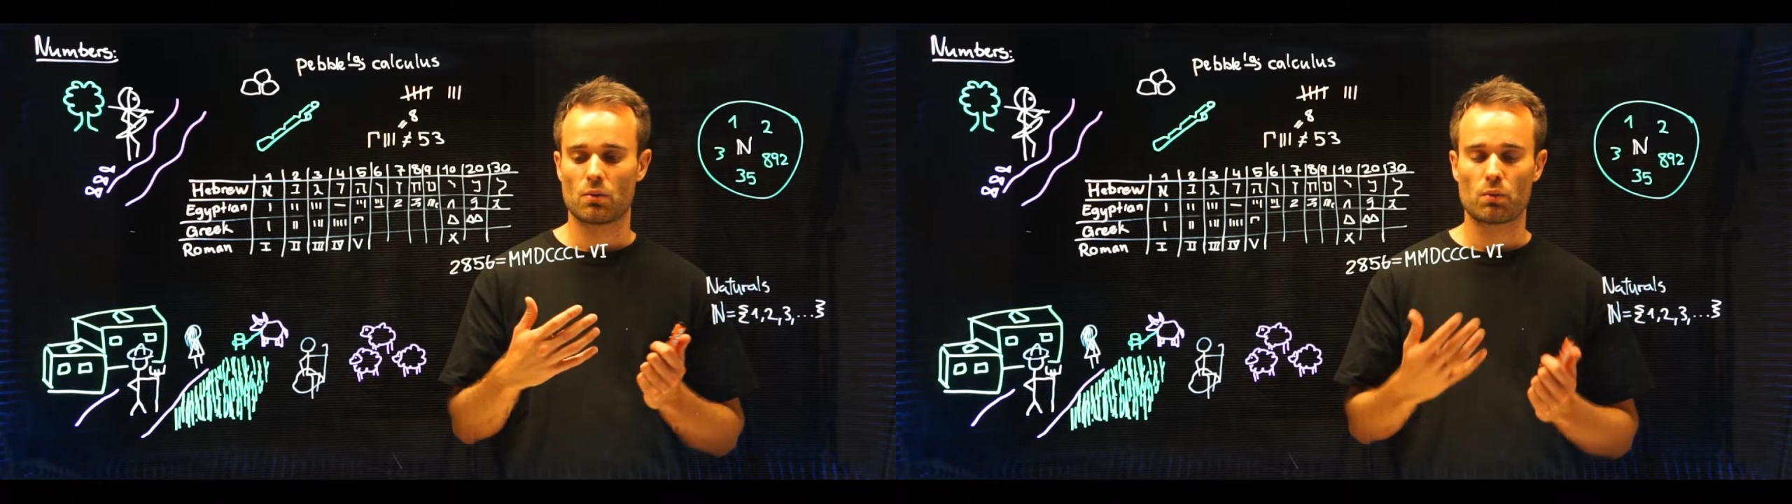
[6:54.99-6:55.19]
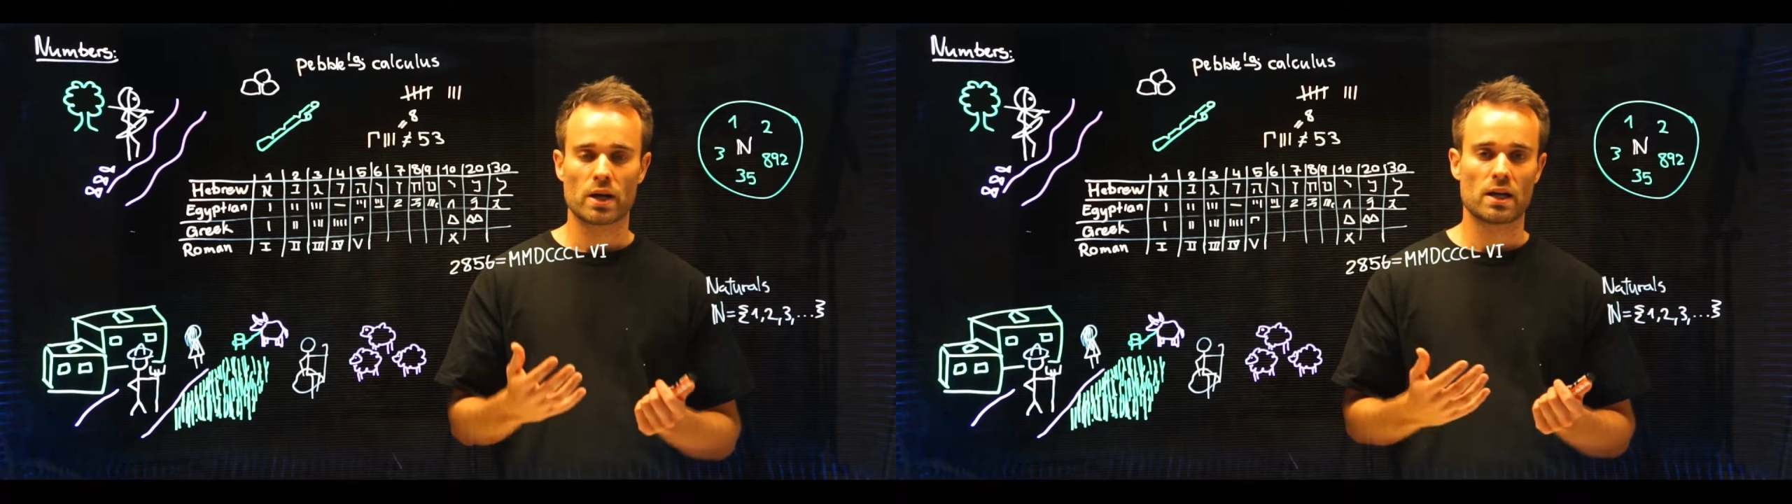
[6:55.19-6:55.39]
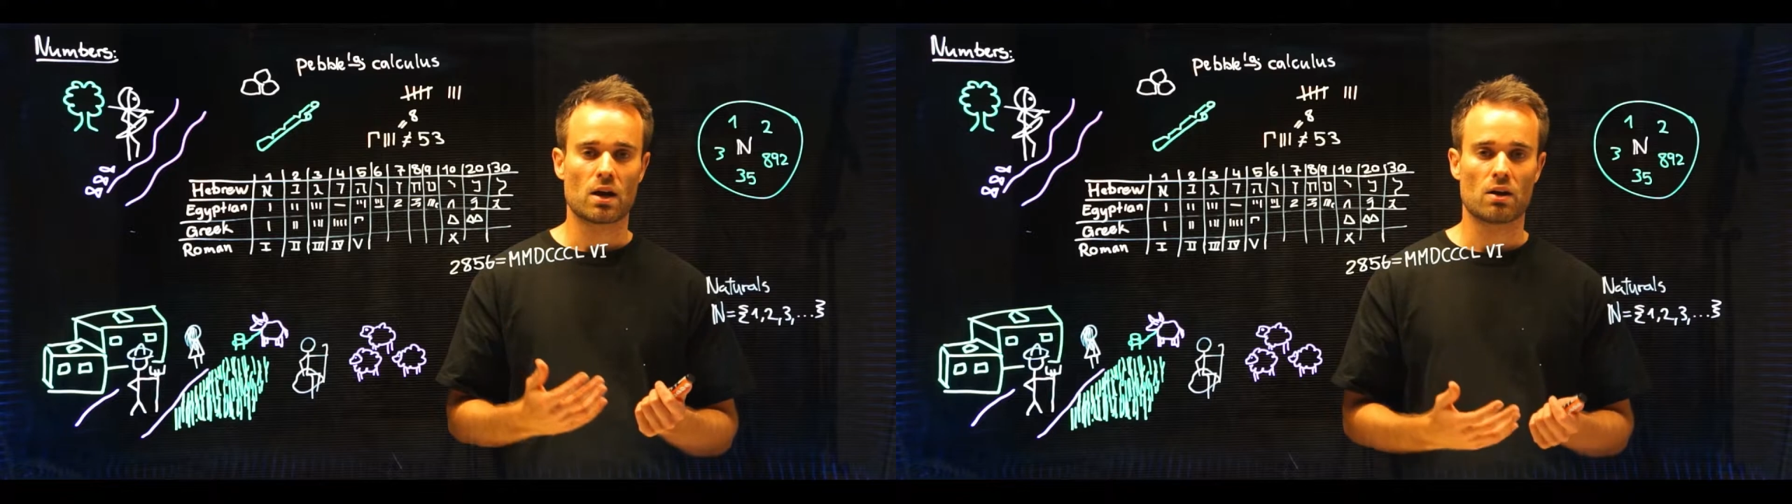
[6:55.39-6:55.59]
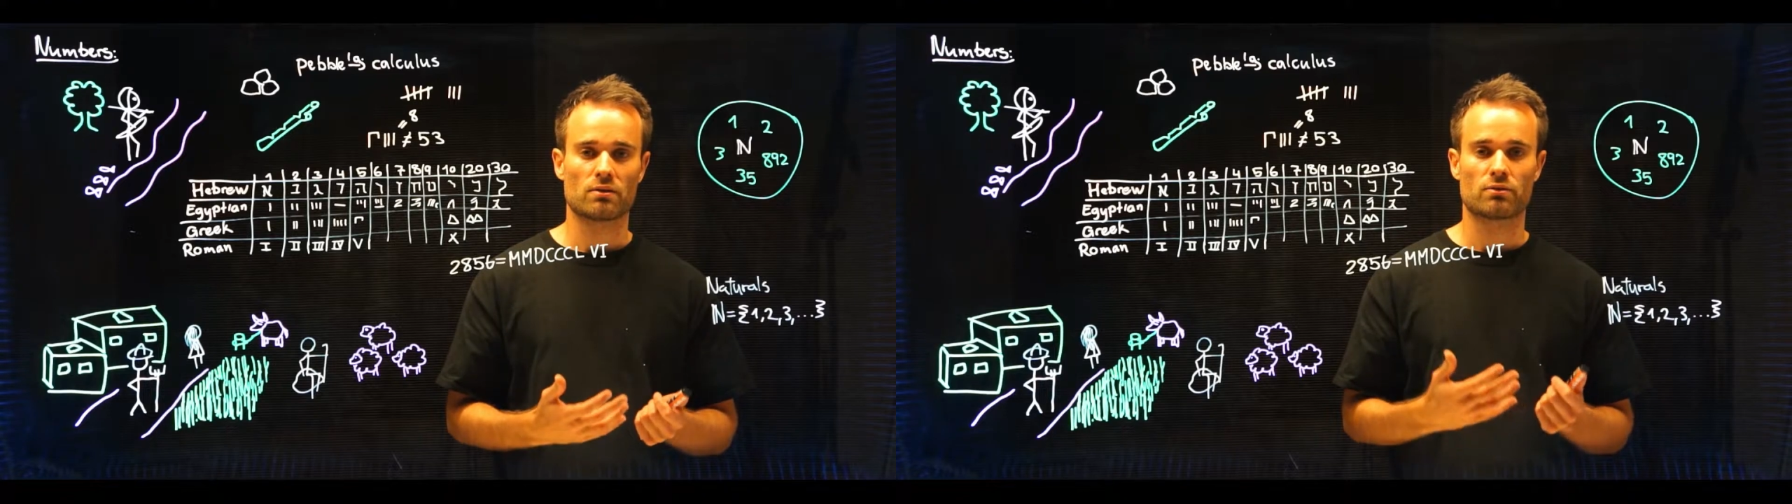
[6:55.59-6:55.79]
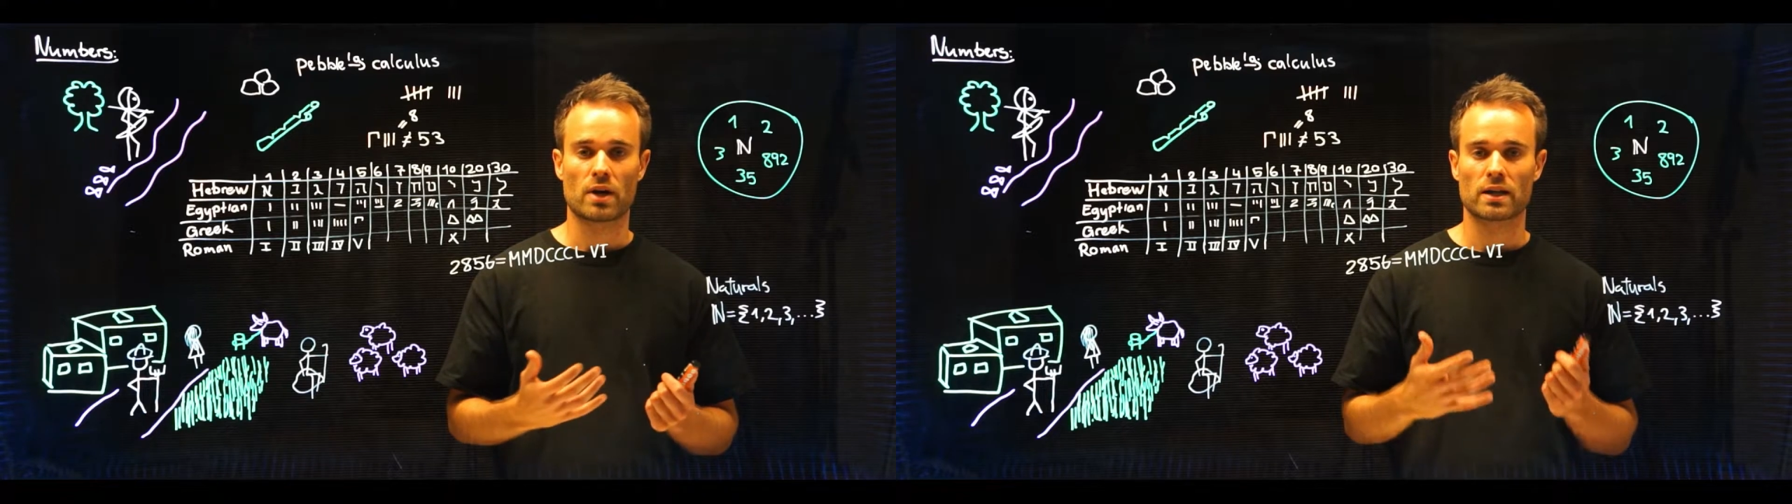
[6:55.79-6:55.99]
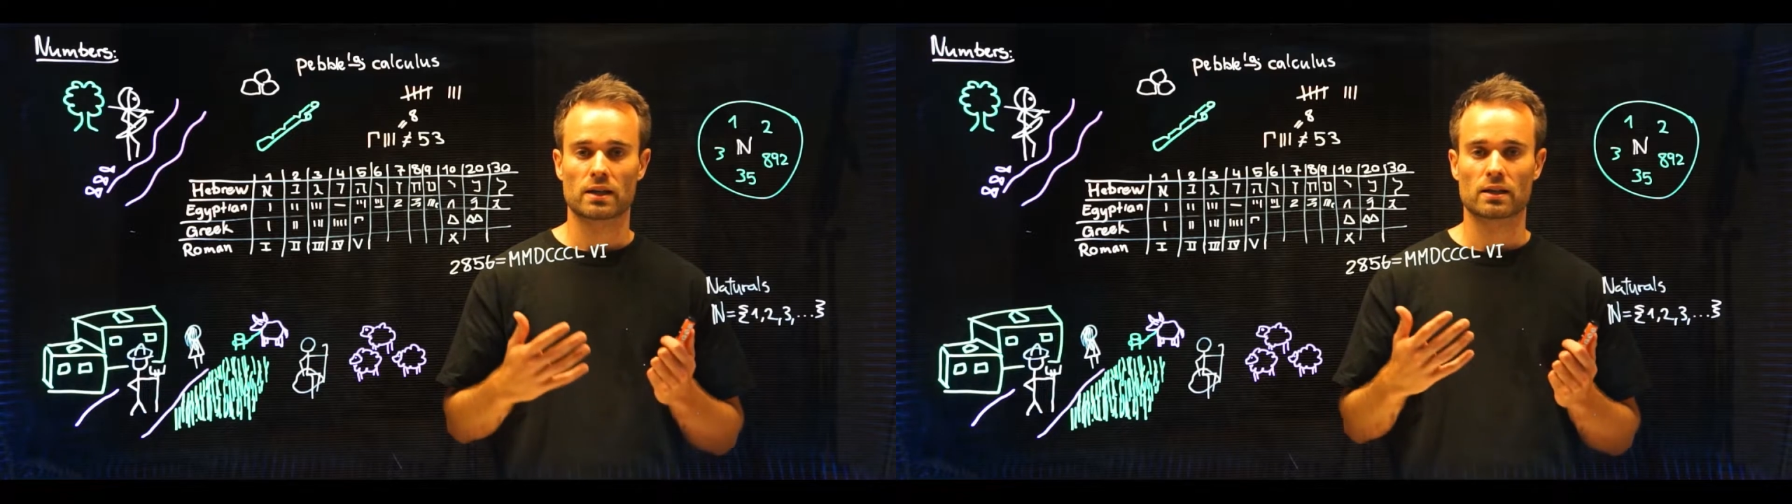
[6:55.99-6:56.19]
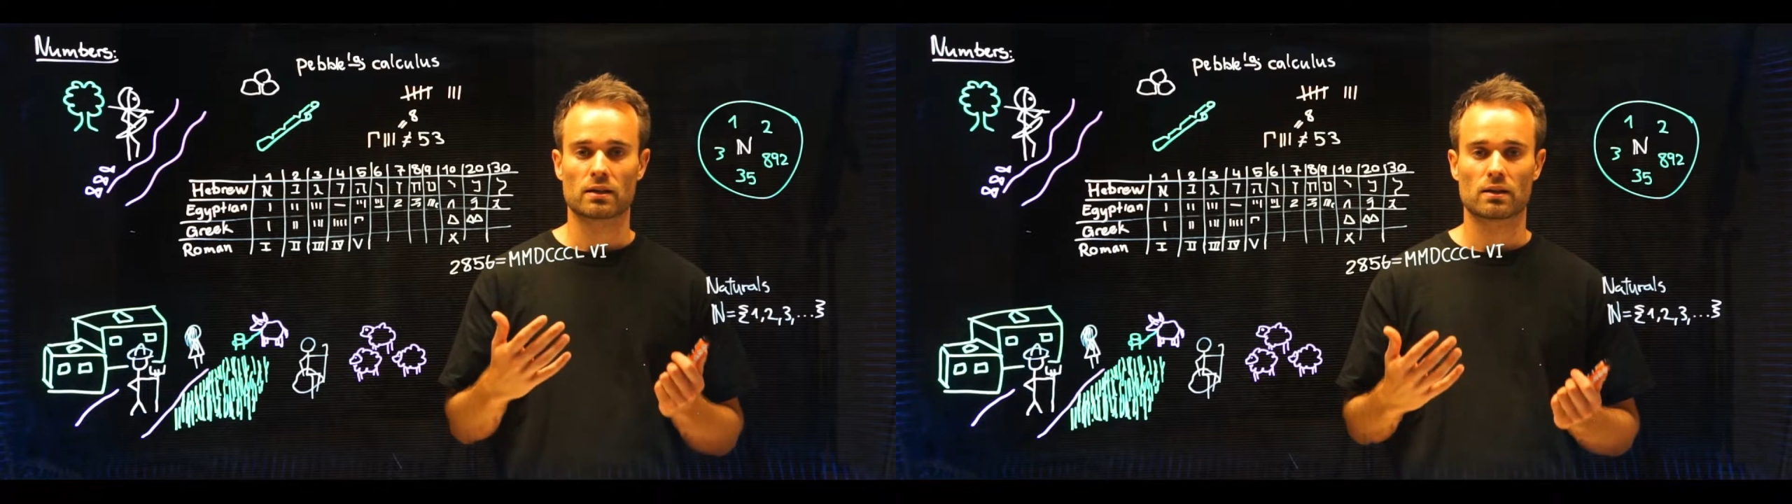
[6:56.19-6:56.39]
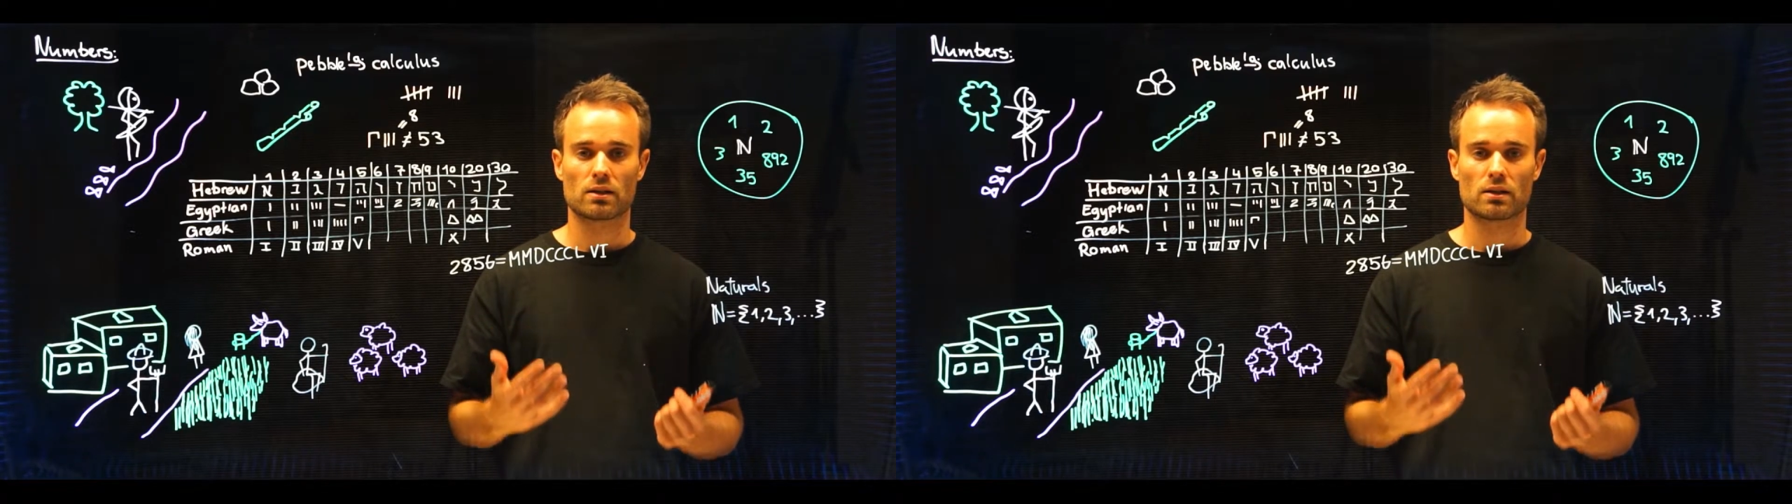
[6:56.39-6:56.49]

way of writing